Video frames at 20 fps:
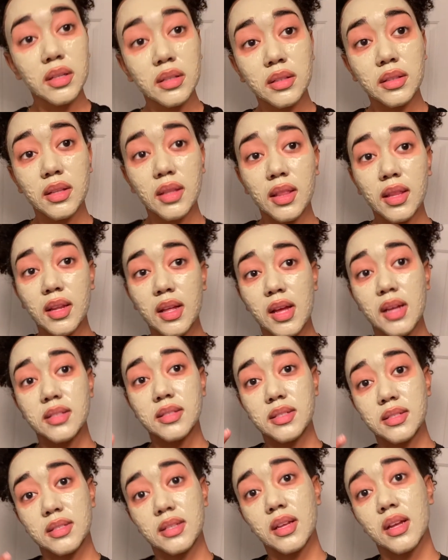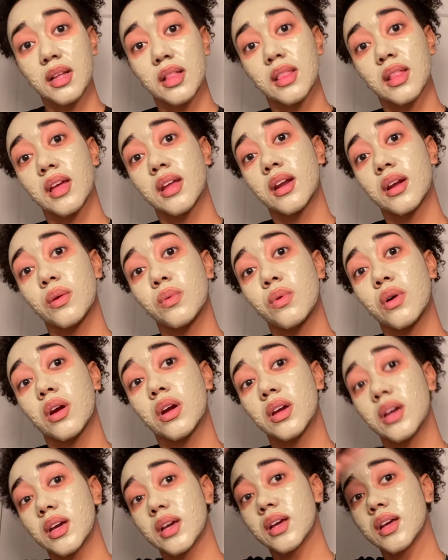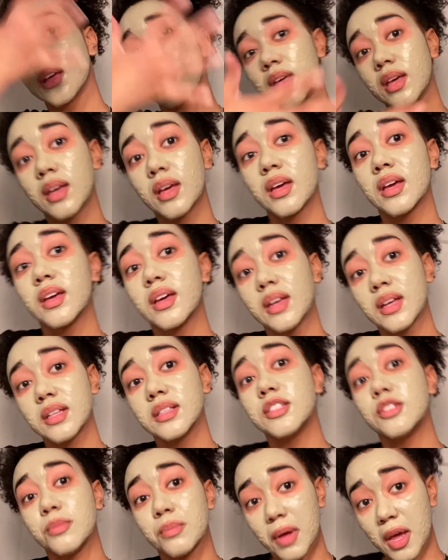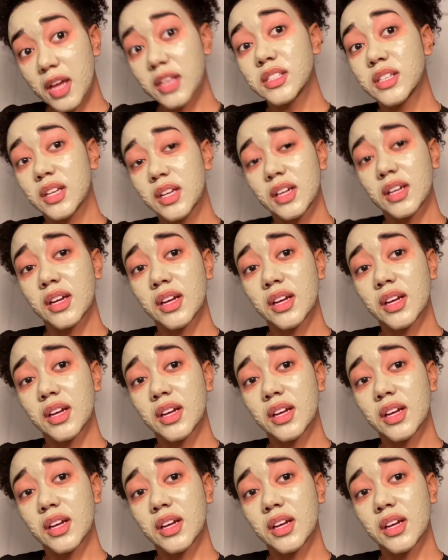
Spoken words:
let's let it work. It's magic.